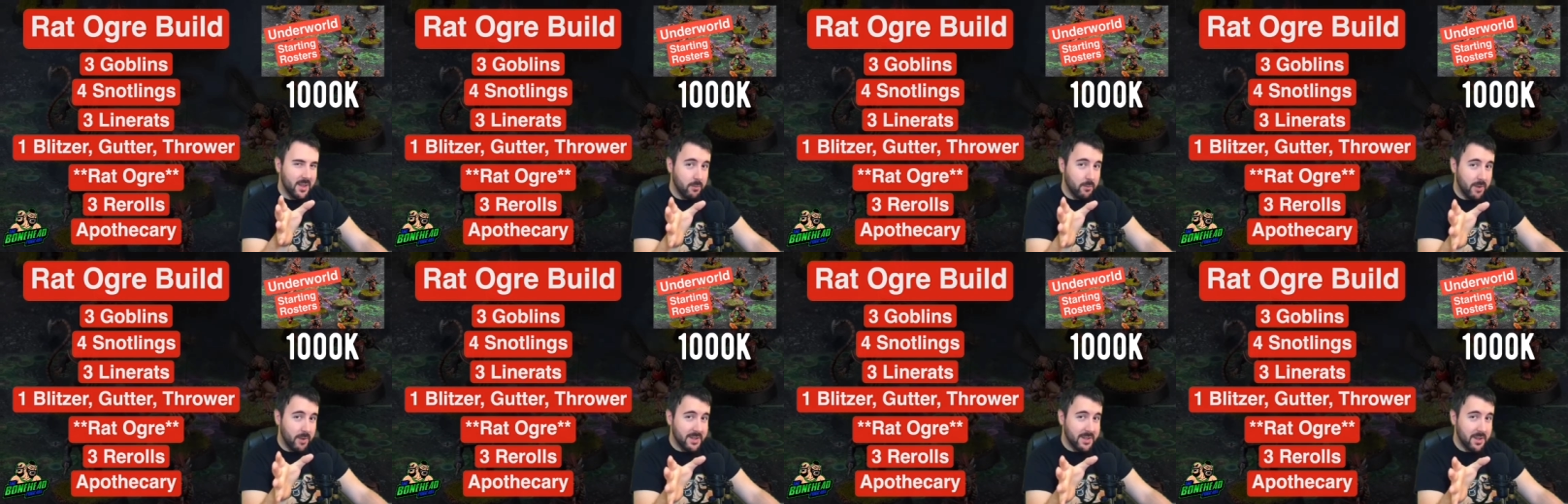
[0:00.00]

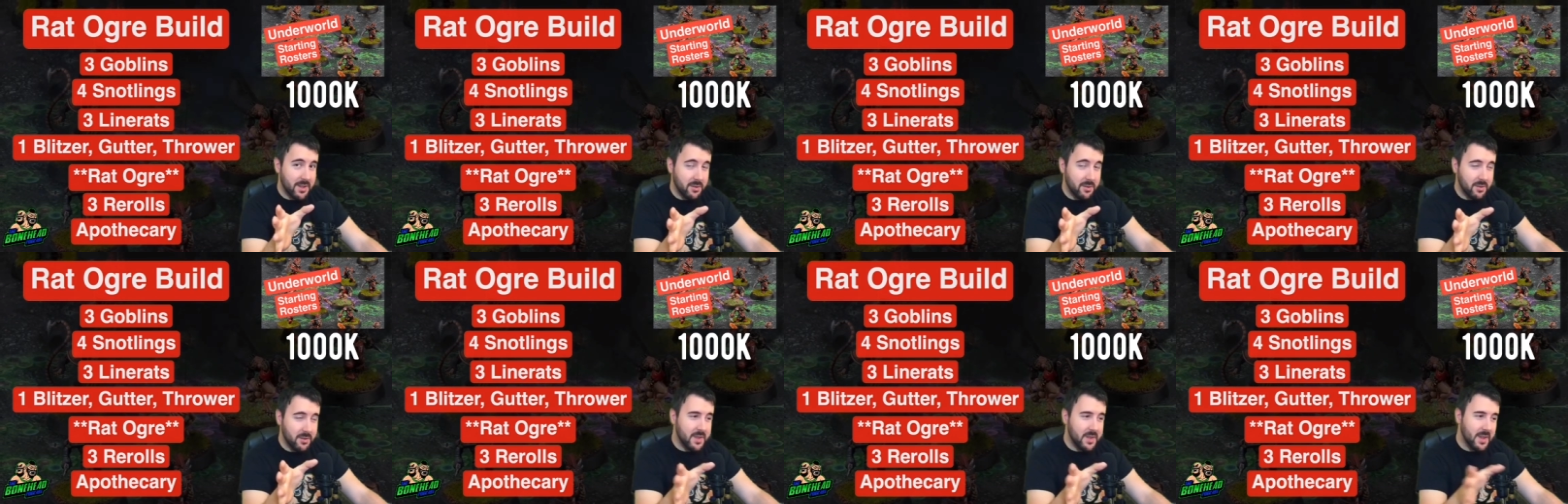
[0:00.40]
the Rat
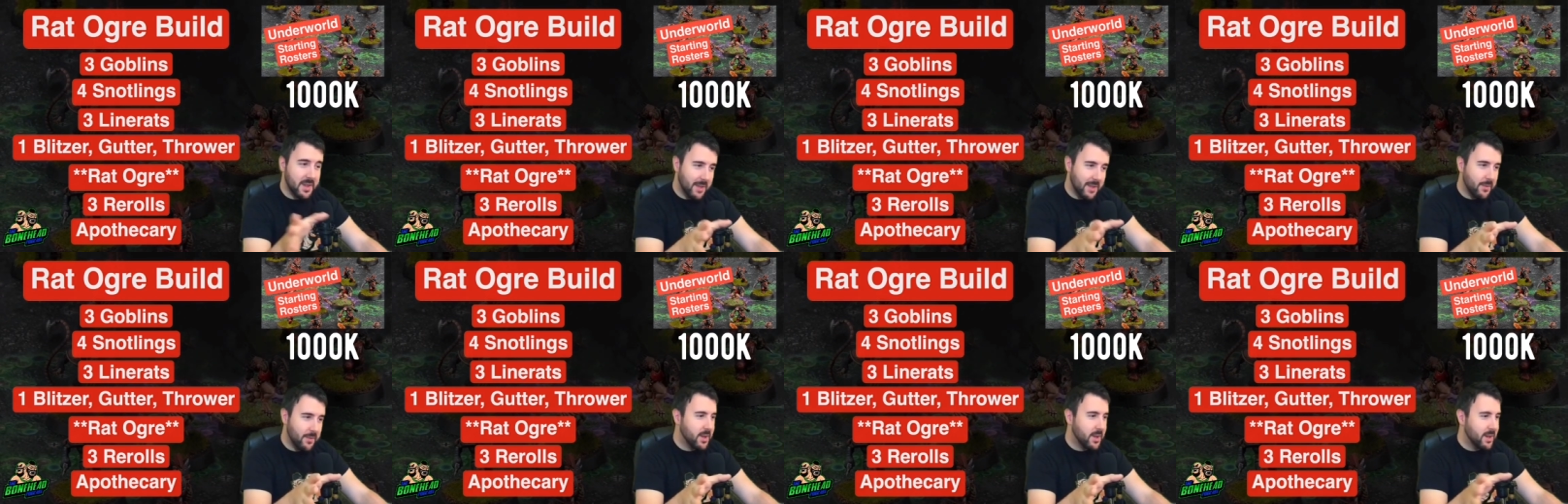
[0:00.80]
Ogre is
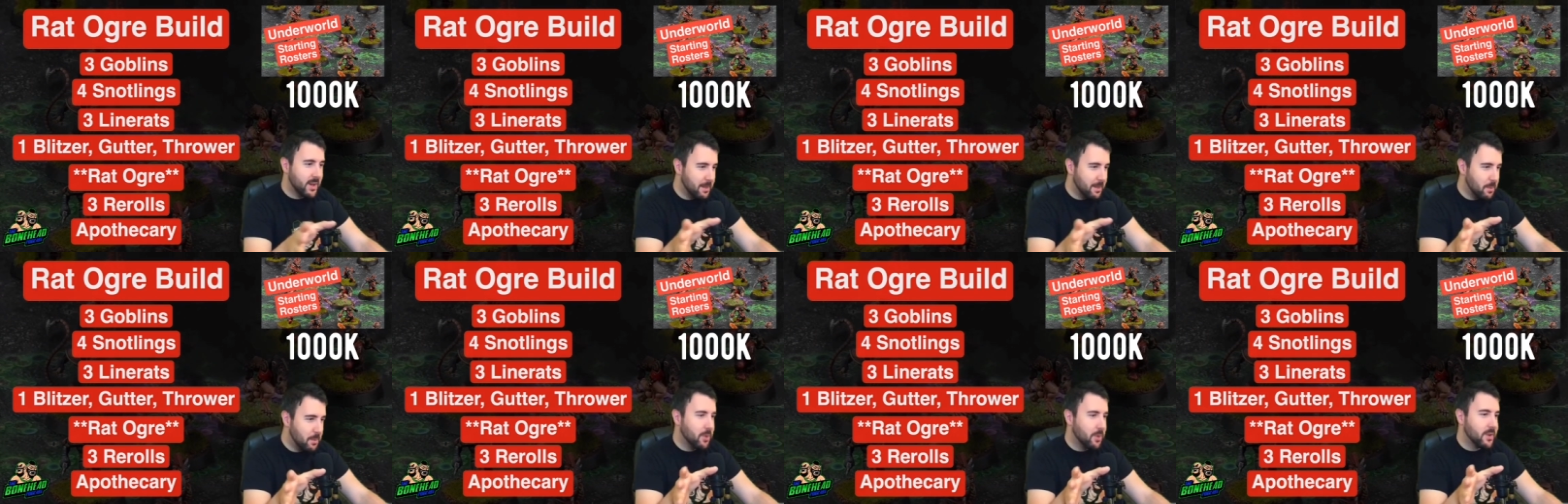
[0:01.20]

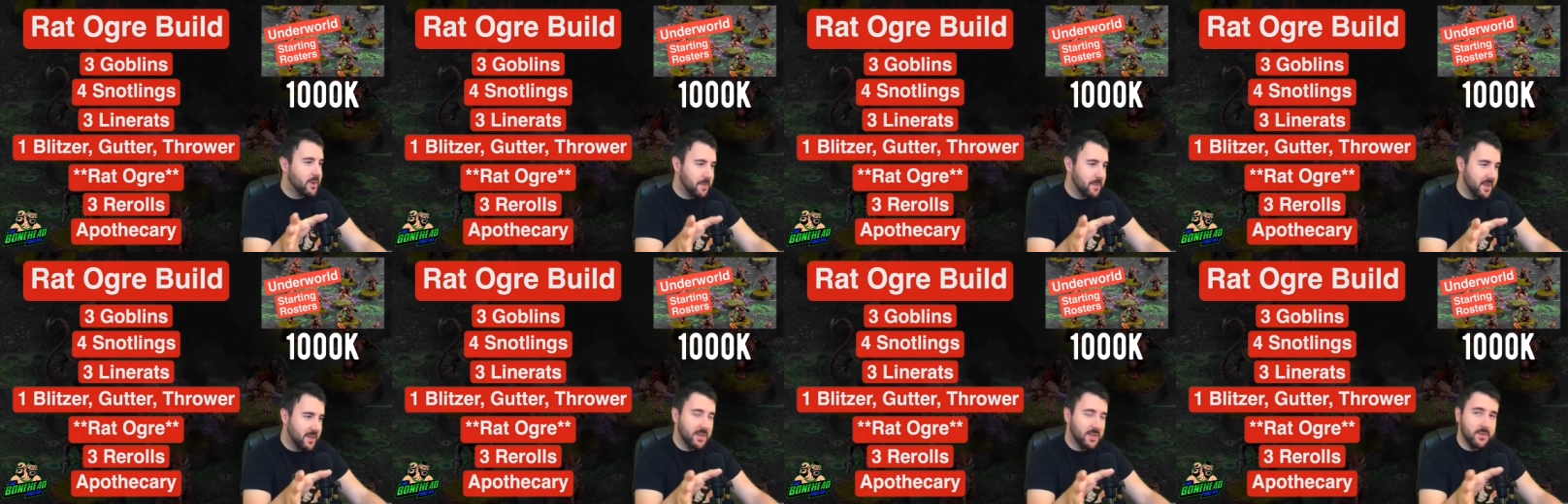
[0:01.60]
significantly more
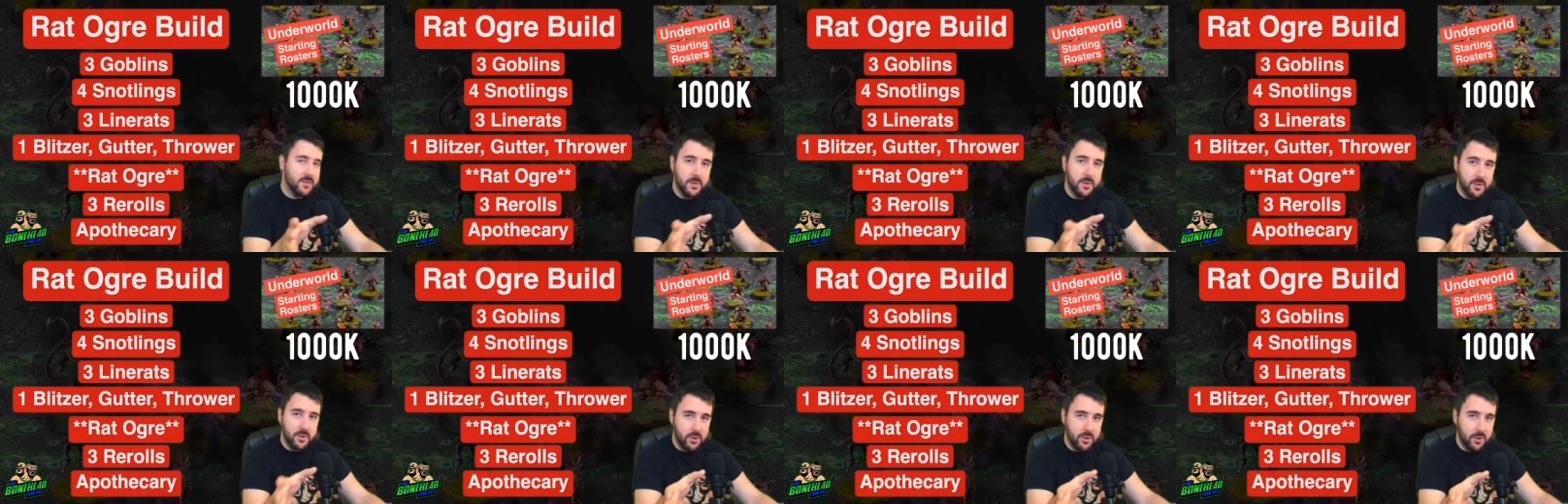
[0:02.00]
expensive
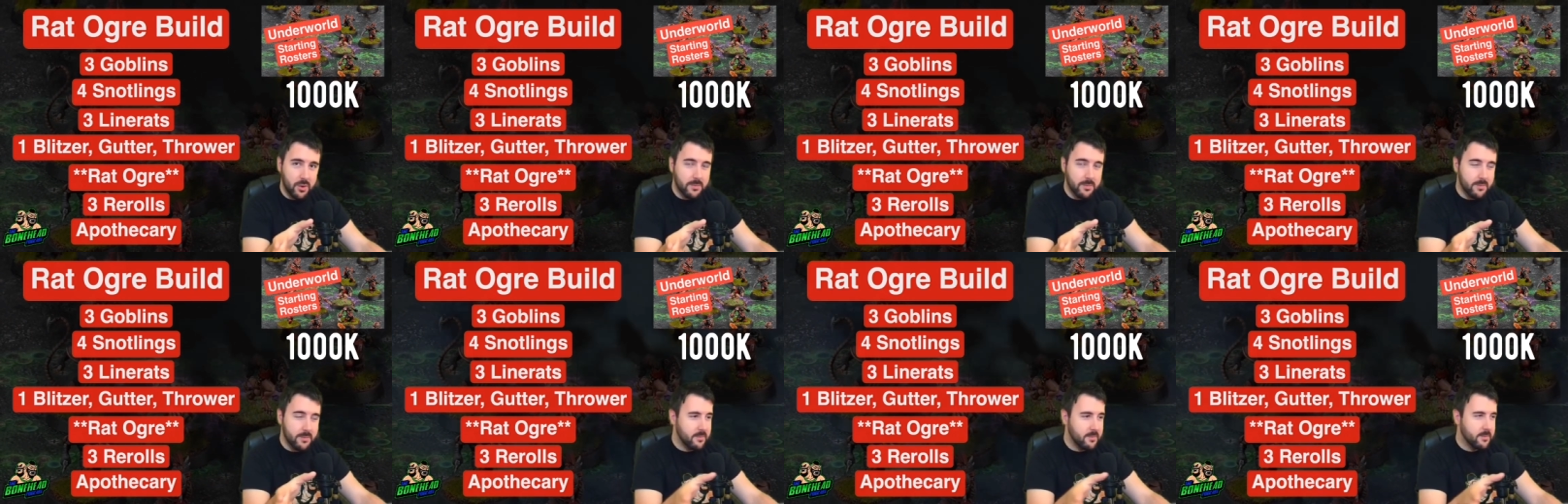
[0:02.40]
than the Troll.